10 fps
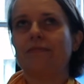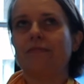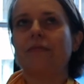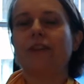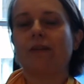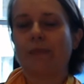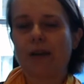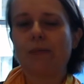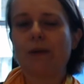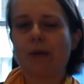there
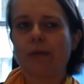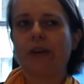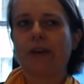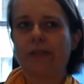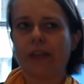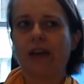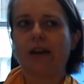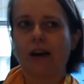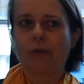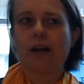might be people that think
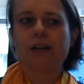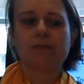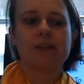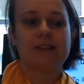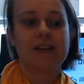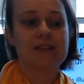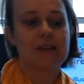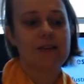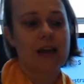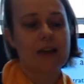otherwise, but this
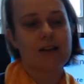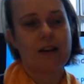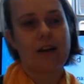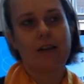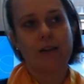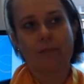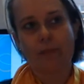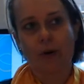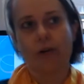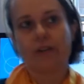is actually the
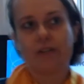point